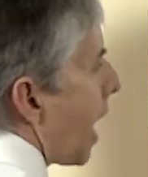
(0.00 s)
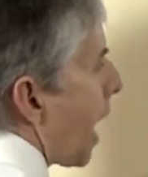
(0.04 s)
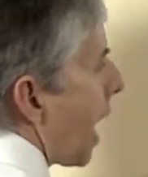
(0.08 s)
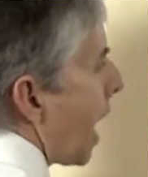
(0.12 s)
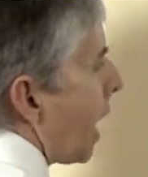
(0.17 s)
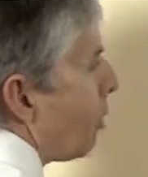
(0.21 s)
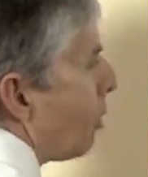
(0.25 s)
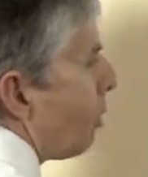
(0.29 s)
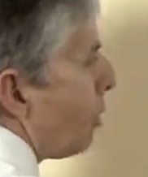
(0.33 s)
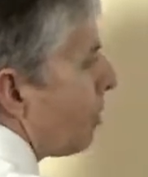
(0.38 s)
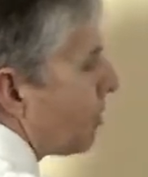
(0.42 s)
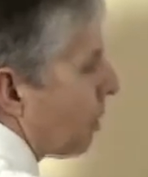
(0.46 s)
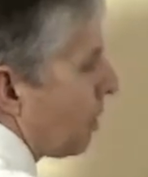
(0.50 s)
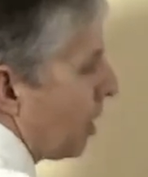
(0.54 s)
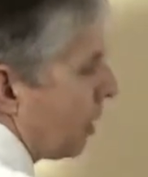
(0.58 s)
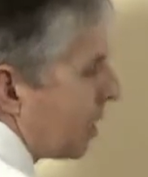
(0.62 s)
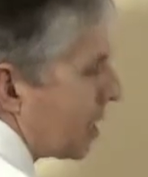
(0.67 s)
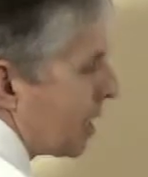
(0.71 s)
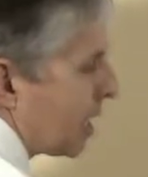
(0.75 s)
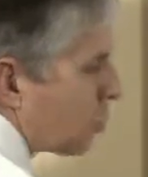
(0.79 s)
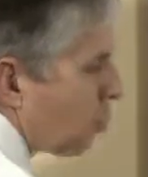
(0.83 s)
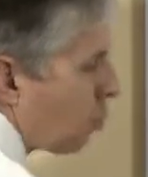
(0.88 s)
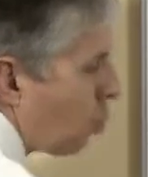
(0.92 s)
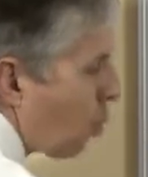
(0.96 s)
However,
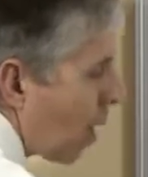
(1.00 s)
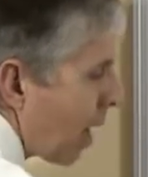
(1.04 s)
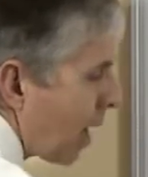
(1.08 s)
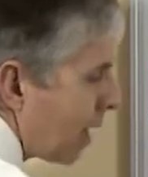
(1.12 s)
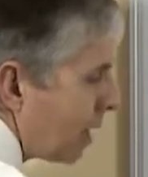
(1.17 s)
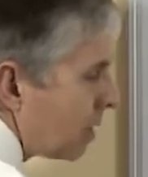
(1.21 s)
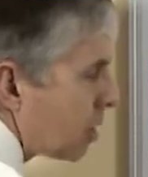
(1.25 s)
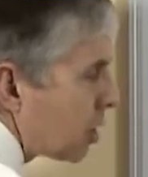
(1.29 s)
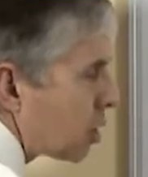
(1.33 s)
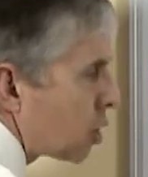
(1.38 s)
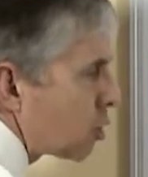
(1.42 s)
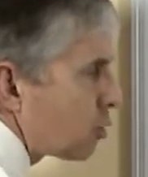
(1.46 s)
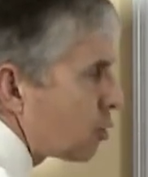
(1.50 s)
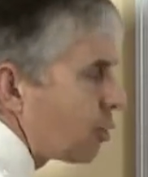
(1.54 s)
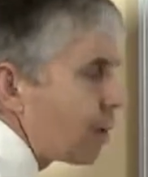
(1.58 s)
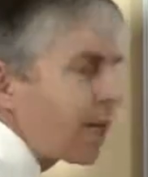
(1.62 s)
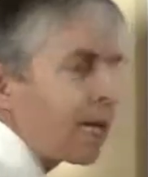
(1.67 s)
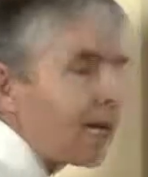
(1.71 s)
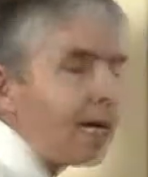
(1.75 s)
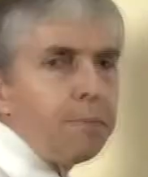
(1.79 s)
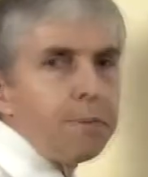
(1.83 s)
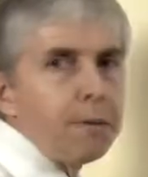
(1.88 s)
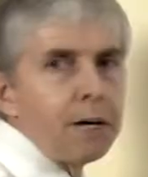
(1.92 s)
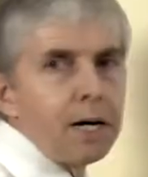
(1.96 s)
there's one
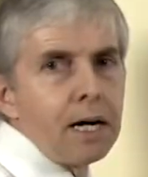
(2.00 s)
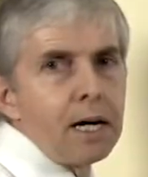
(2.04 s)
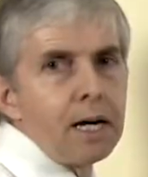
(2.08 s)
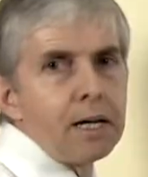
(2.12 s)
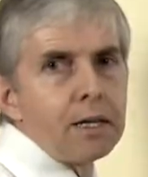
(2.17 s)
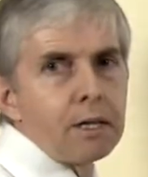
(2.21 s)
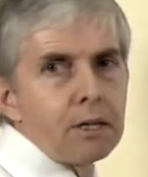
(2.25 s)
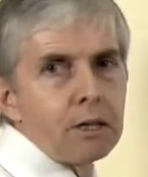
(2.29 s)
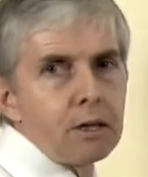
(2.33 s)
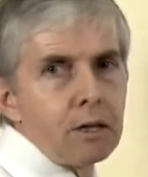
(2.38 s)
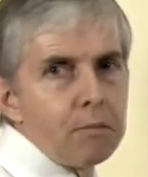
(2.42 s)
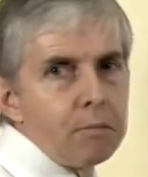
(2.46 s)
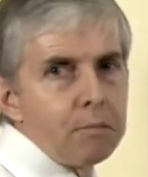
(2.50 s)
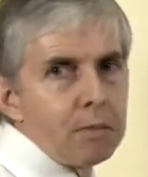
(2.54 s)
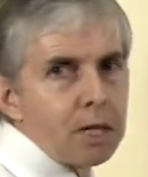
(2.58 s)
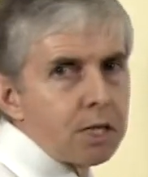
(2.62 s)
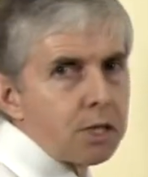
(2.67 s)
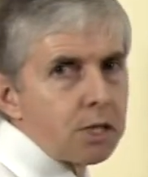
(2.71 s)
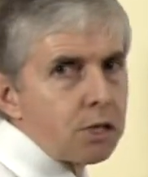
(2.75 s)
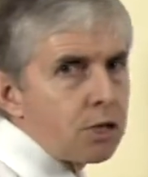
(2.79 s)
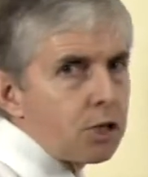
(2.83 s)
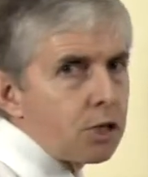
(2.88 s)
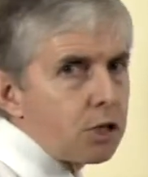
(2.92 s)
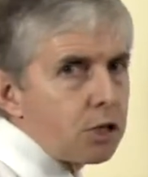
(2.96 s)
tricky part that I
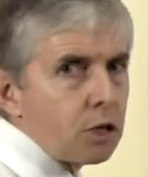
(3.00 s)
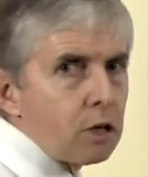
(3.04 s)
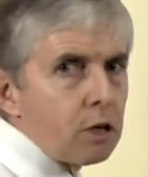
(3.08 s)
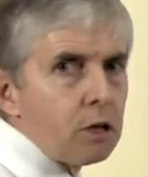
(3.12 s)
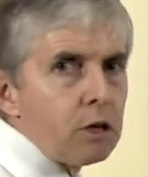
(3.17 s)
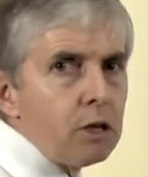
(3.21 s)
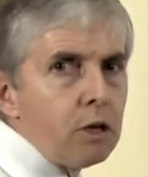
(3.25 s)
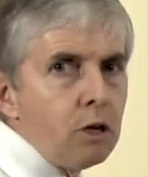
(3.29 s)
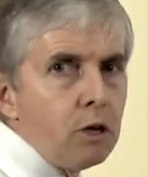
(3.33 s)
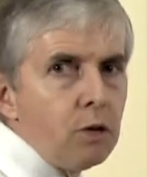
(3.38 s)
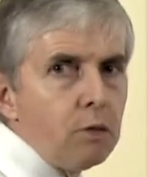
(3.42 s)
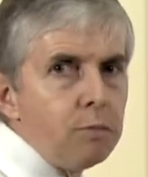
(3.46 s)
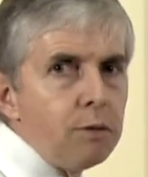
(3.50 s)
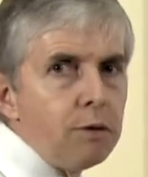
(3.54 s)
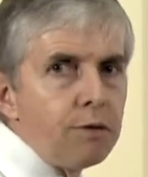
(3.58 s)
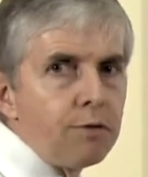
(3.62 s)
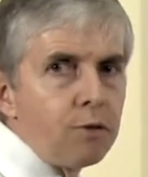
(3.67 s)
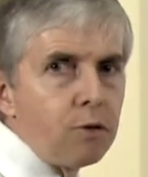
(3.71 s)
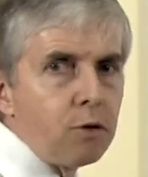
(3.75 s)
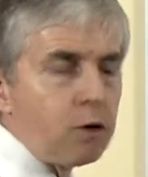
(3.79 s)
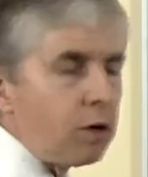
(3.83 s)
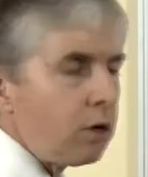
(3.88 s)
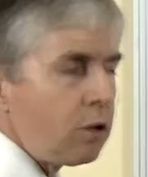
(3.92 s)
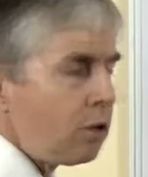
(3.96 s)
must show you
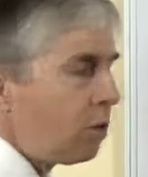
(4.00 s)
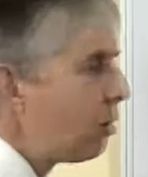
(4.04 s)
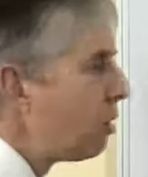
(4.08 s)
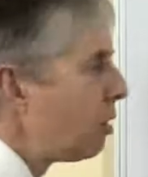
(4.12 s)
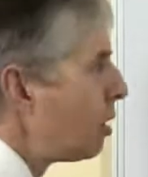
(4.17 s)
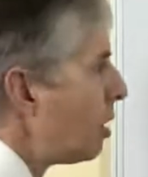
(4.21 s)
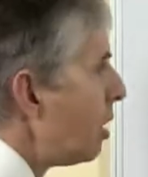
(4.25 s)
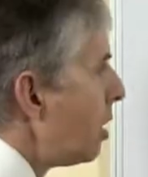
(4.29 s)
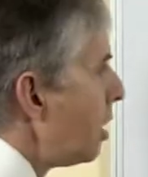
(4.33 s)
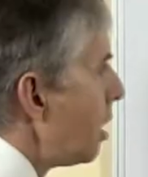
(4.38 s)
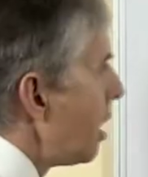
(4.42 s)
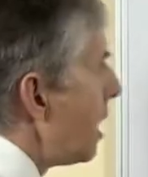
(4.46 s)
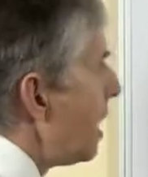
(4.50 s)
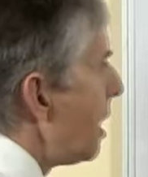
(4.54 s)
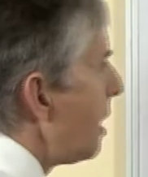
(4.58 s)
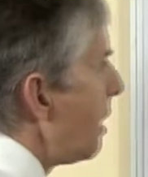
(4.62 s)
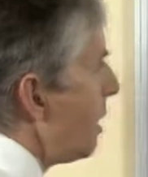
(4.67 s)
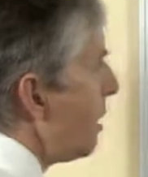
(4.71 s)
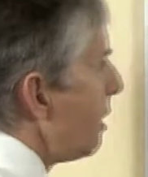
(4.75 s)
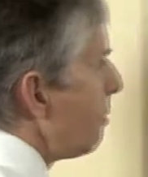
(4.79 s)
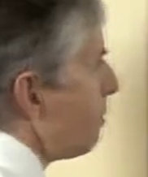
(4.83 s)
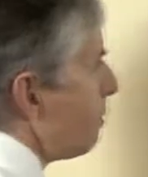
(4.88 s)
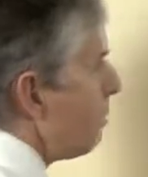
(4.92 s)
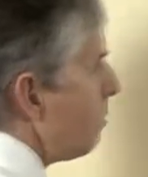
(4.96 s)
before you
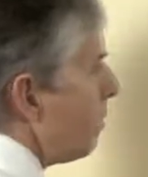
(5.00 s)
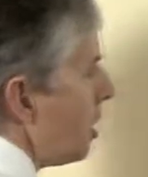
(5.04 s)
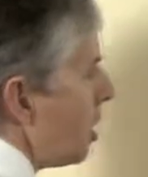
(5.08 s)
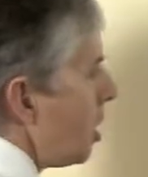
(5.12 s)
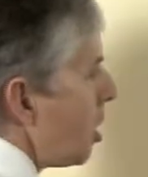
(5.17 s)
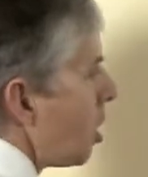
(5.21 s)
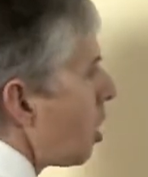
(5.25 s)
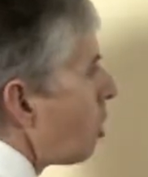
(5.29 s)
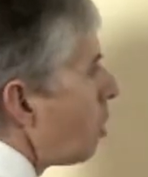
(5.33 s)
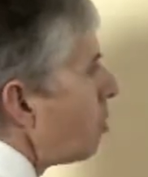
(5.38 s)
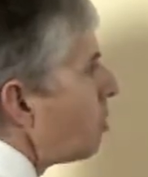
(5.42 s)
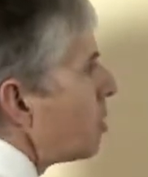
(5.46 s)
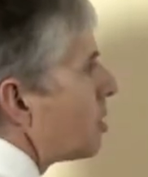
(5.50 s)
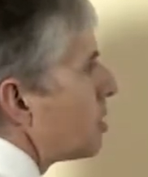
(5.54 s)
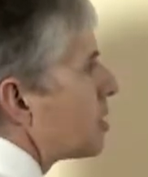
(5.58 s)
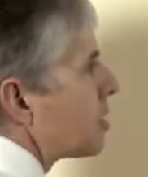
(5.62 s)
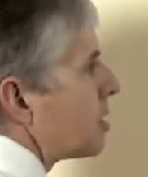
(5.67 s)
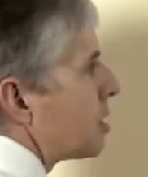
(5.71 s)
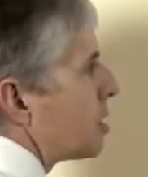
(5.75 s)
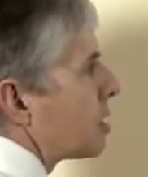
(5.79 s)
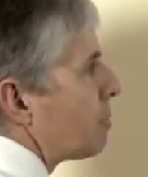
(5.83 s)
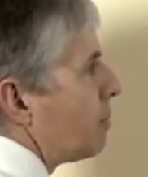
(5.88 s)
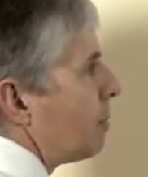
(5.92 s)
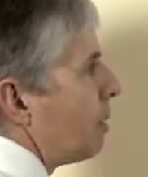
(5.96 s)
know the
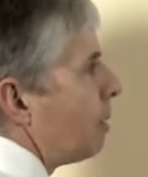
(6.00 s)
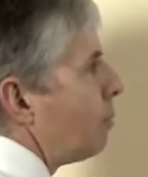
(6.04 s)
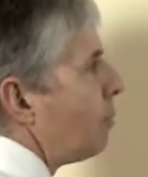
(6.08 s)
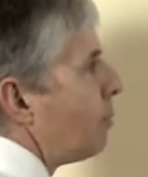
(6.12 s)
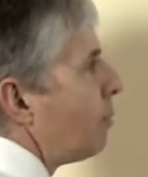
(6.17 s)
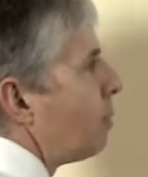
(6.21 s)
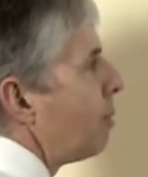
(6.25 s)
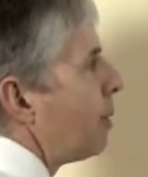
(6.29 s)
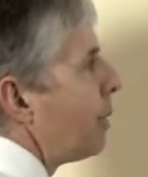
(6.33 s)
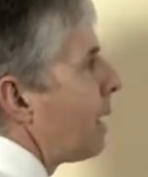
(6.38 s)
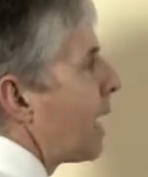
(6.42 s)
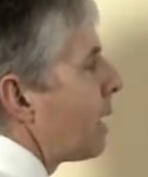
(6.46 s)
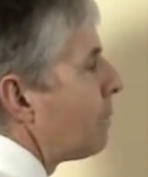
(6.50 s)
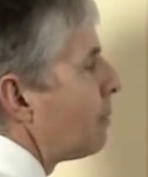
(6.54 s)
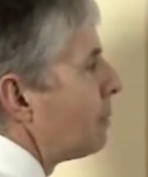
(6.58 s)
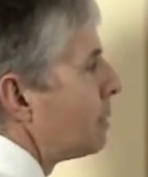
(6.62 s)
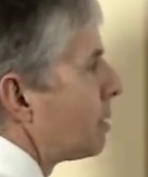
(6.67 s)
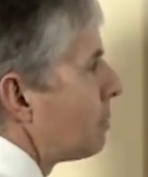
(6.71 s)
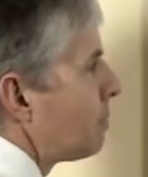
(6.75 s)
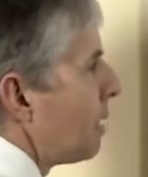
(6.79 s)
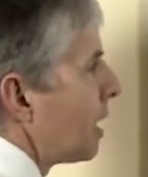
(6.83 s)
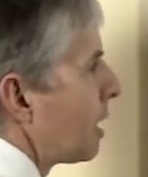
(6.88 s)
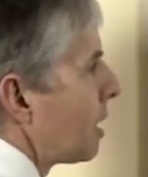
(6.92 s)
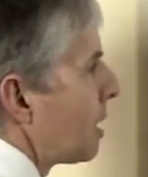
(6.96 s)
system and will be able
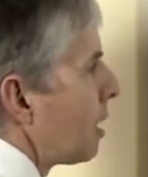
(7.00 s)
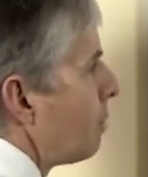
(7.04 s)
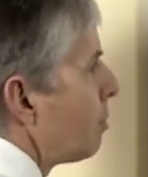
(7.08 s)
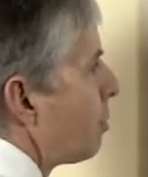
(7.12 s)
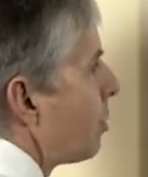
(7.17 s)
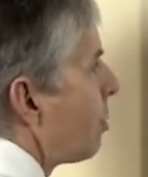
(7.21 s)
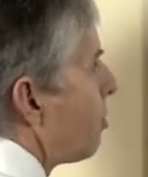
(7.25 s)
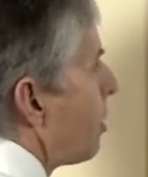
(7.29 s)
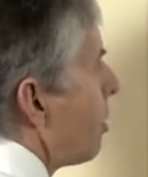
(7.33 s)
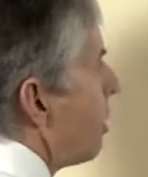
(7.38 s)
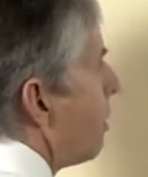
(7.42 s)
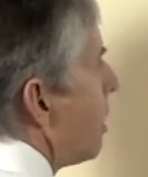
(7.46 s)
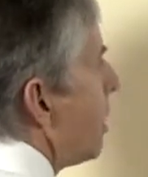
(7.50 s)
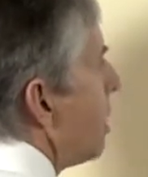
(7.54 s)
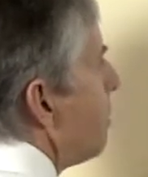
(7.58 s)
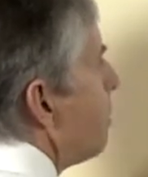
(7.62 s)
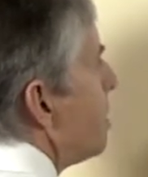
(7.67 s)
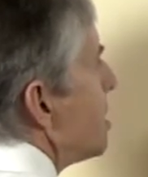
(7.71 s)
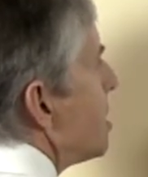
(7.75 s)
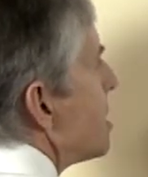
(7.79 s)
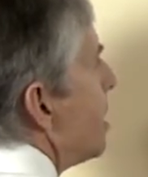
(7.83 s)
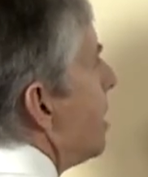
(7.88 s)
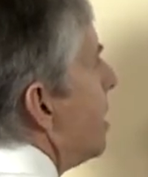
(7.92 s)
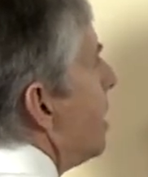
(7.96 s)
to make up your own
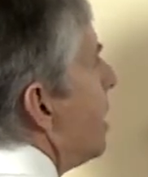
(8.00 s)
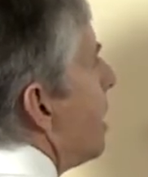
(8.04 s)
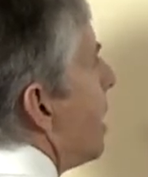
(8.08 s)
numbers.